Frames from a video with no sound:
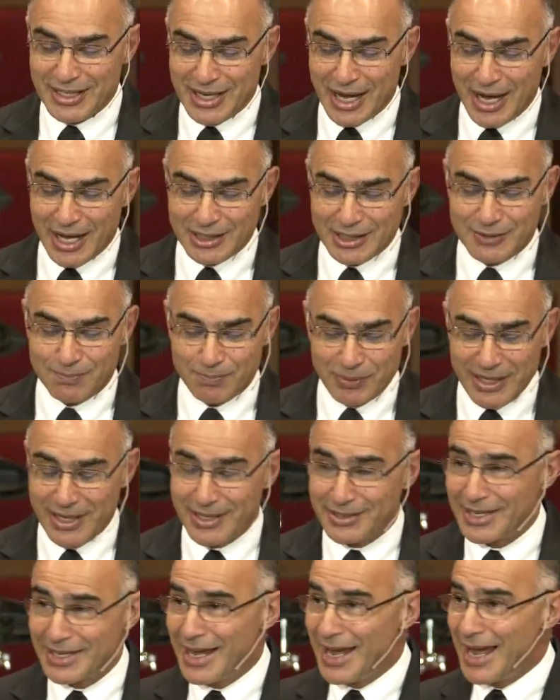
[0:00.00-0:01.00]
God's
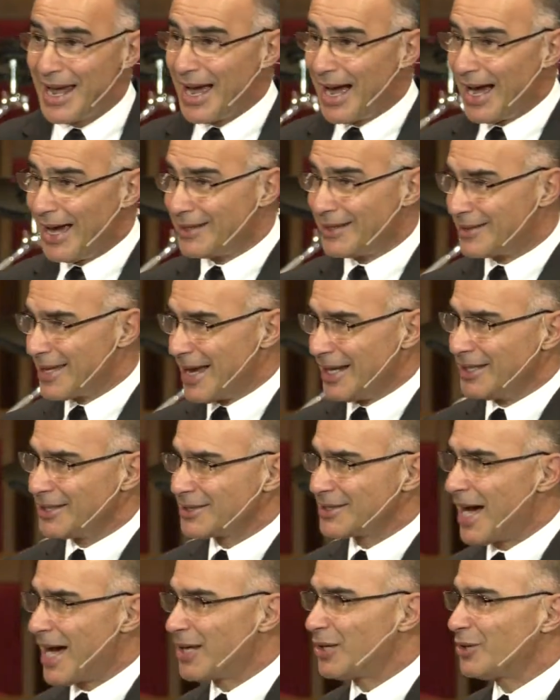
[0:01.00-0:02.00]
peace, I
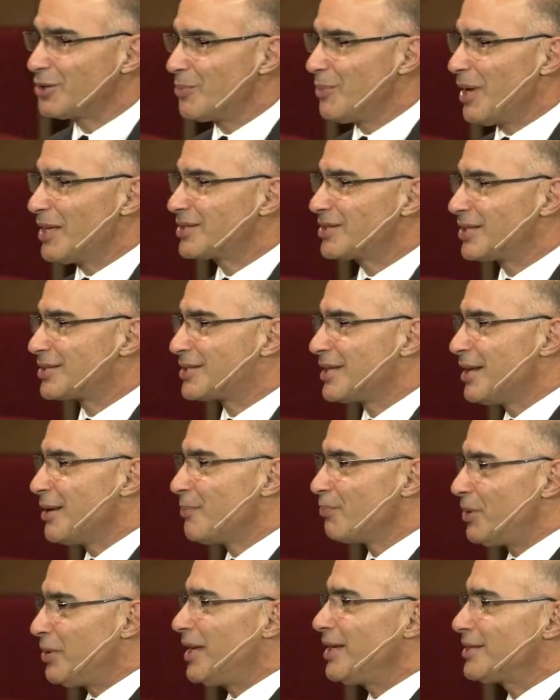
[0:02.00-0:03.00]
entitled the message,
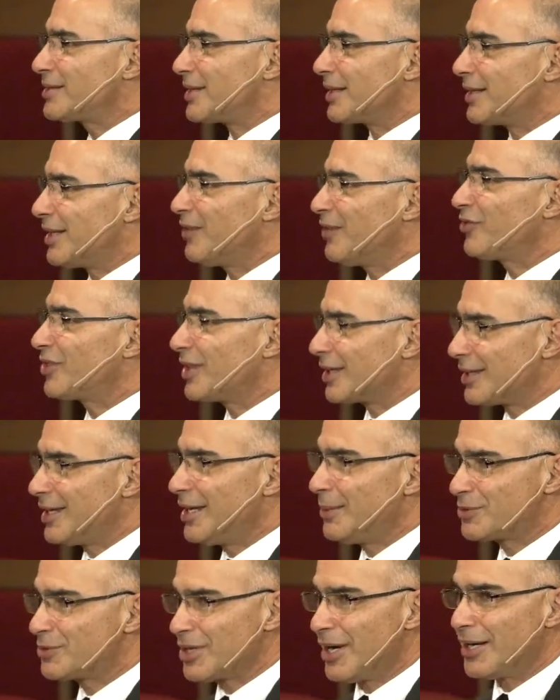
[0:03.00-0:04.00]
Peace, the Gift That
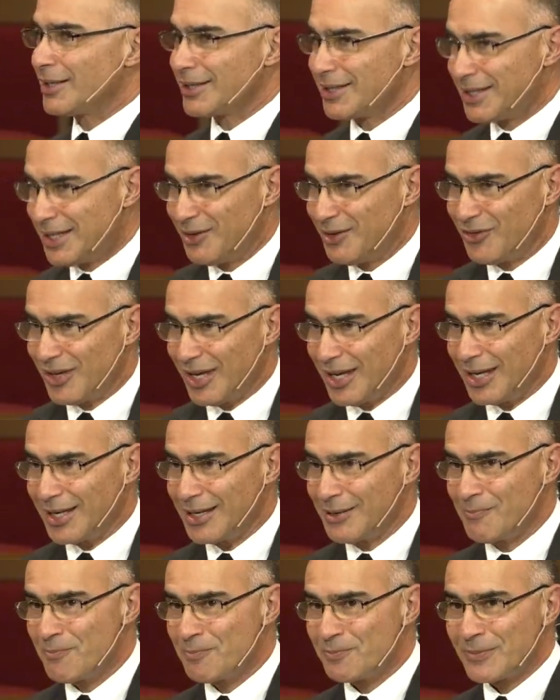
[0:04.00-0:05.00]
Keeps on
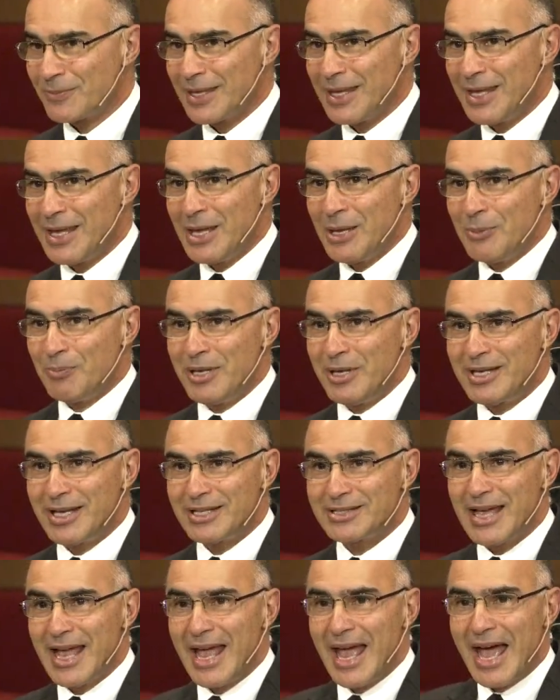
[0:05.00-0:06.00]
Giving,
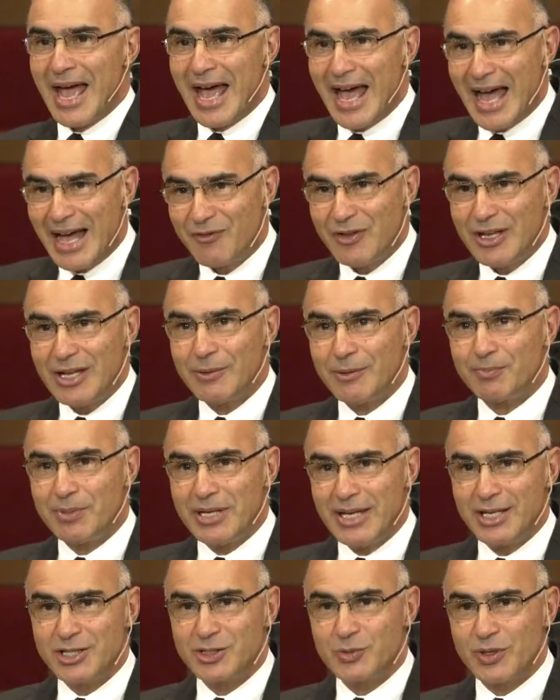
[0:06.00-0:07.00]
because having
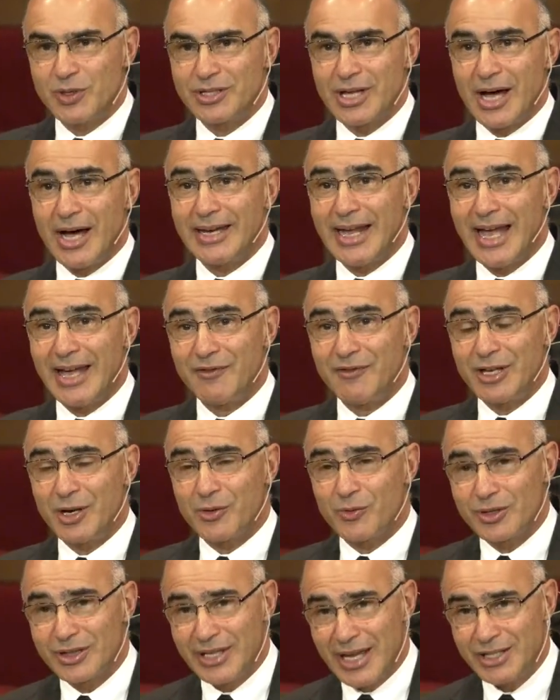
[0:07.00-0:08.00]
peace with God, having a
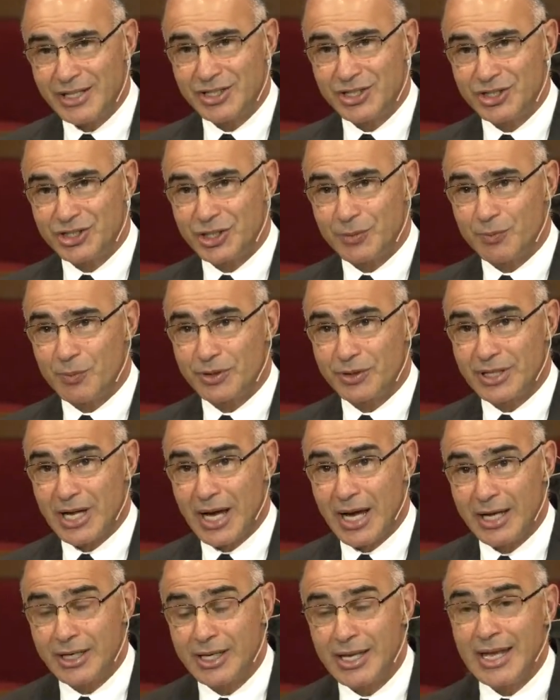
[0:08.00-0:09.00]
relationship with
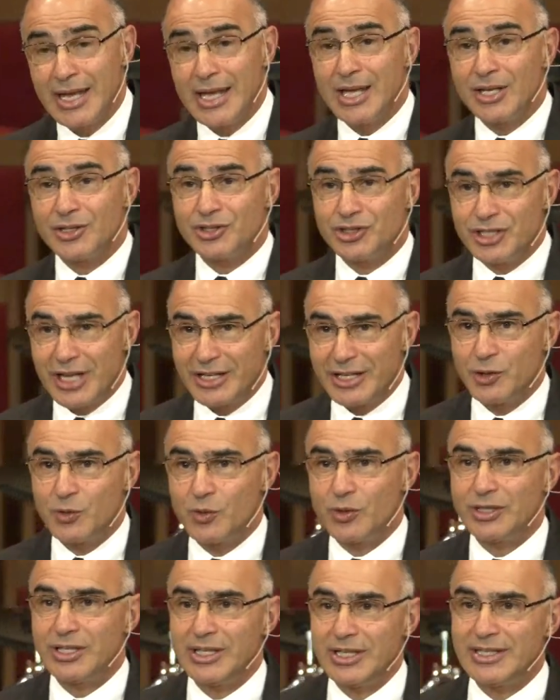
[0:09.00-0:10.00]
God,
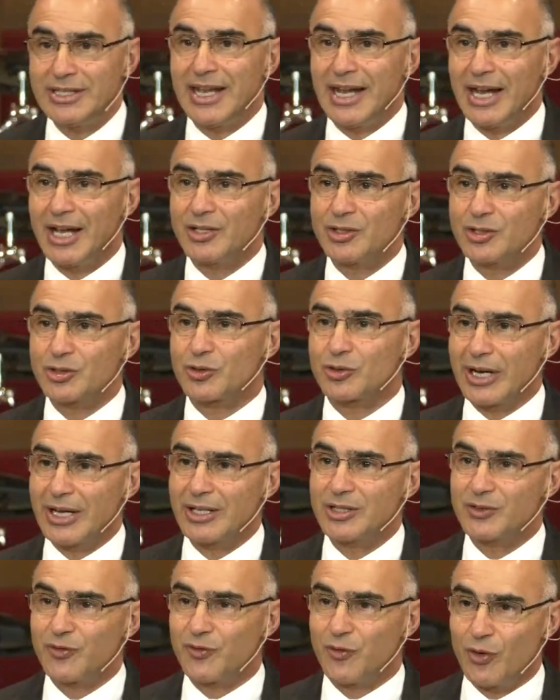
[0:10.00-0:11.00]
genuinely can
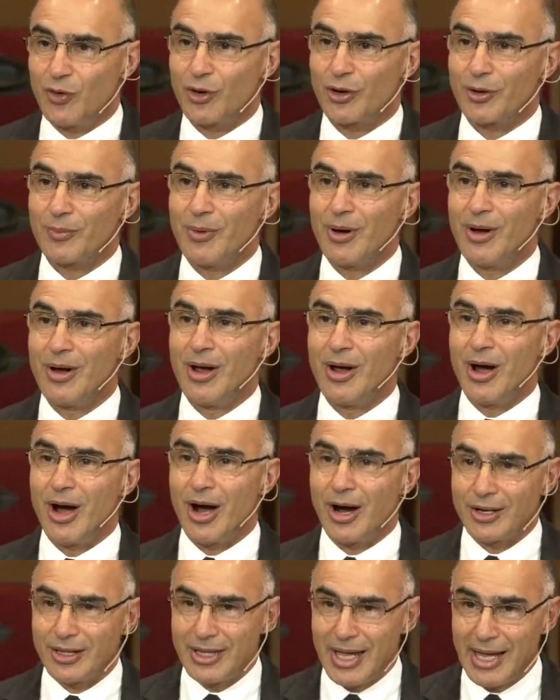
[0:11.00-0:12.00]
transform
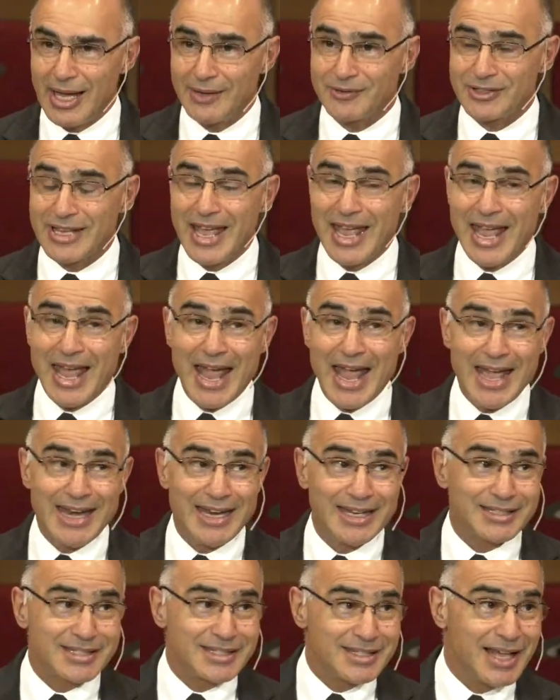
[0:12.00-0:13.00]
our lives. And
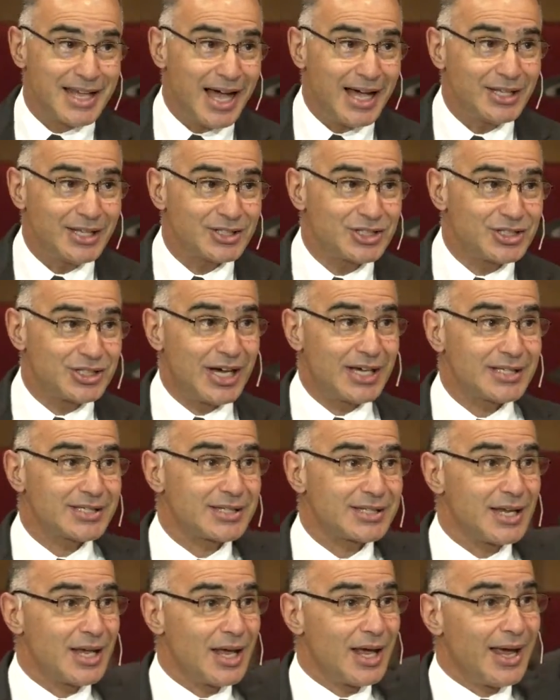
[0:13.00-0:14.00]
it's not
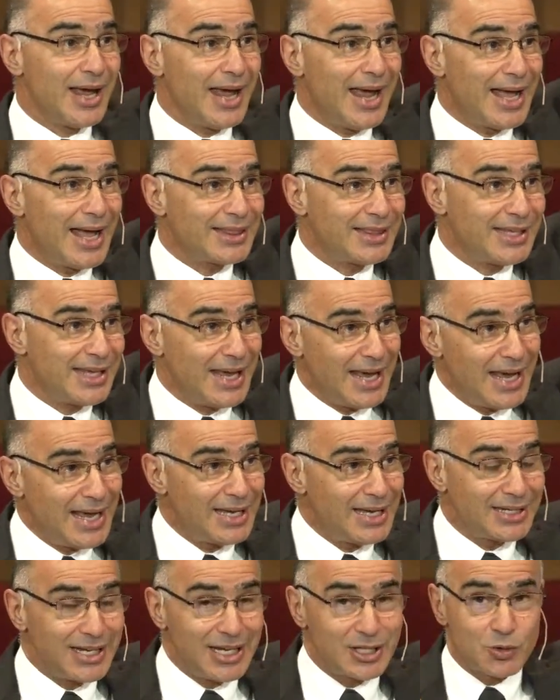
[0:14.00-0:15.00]
just at the
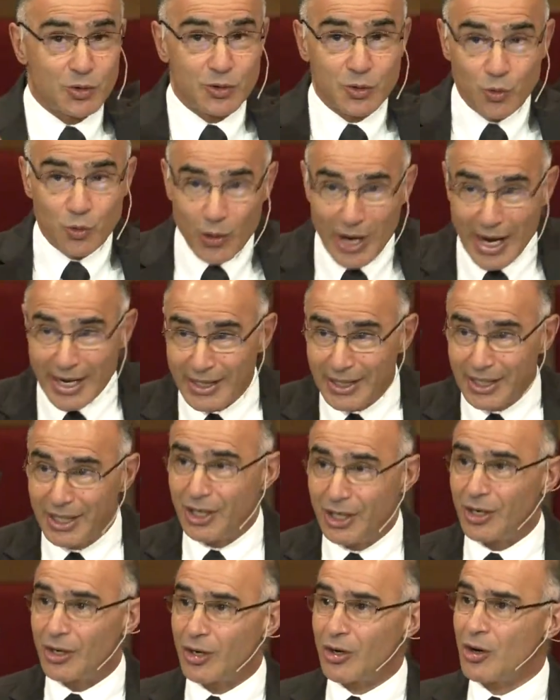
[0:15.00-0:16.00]
end. It's right
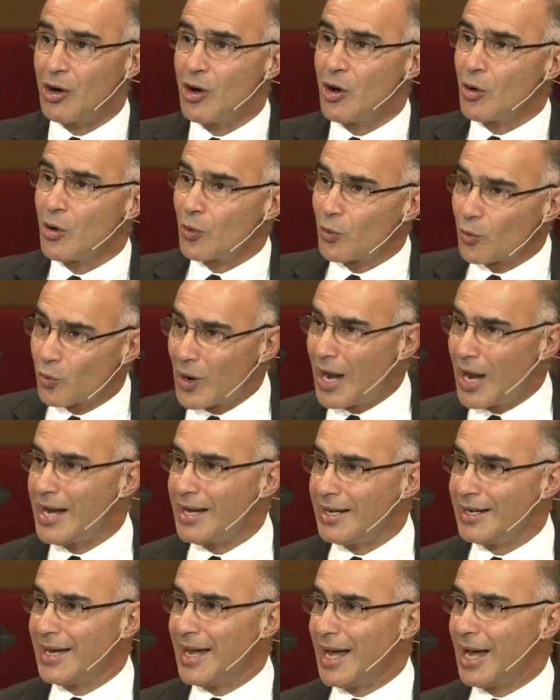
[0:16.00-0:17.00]
here,
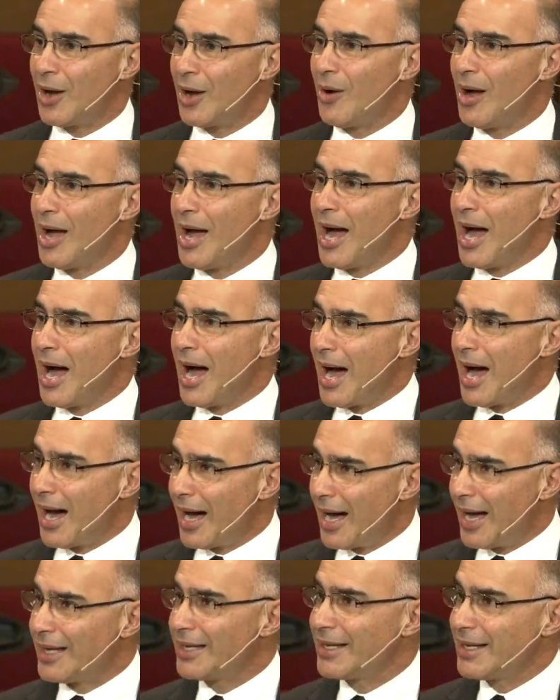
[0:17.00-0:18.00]
right now.
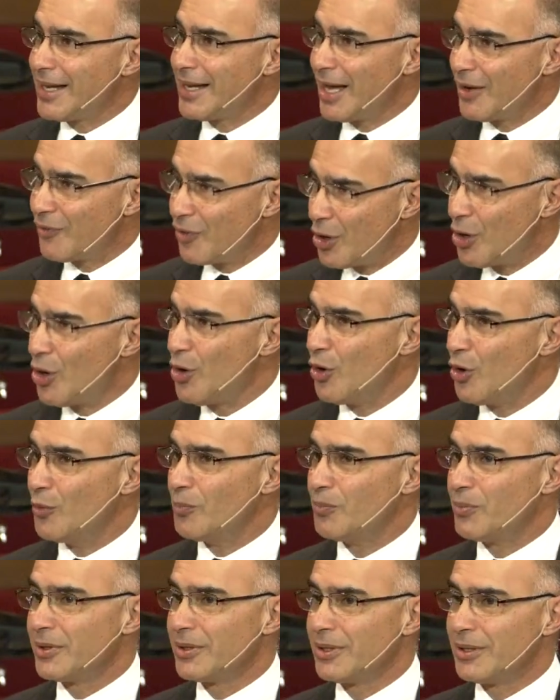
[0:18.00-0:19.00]
I can have
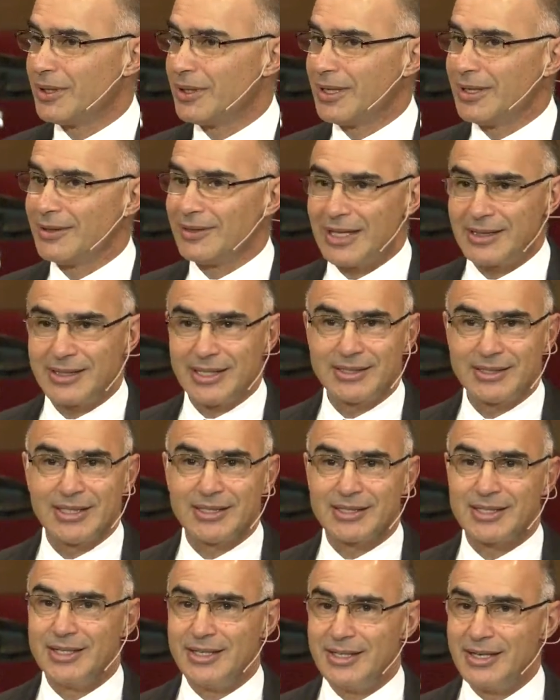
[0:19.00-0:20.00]
hope that this
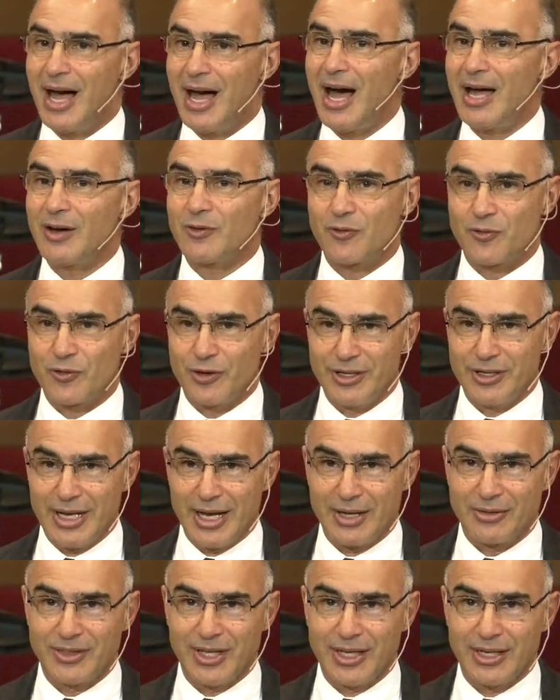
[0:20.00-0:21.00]
is not for
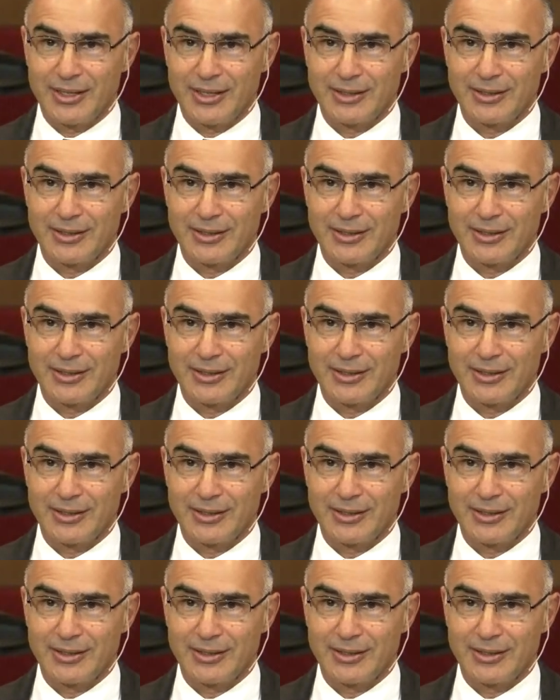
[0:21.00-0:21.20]
nothing,